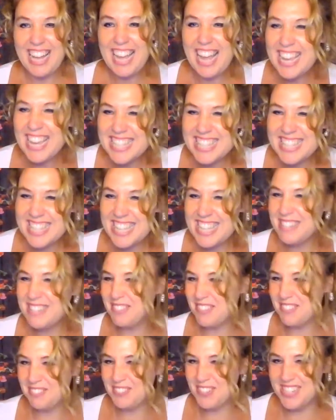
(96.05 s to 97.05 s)
AC, you
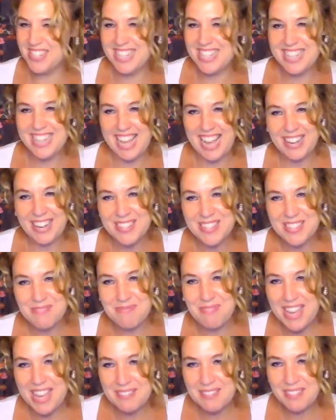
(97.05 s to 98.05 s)
were first in the house,
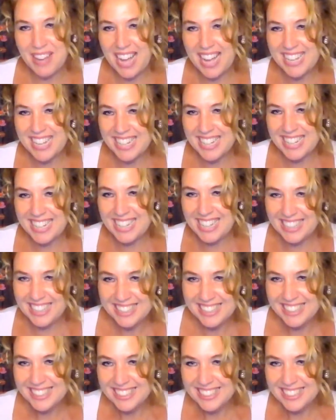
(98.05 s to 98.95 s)
babe. Hi, honey.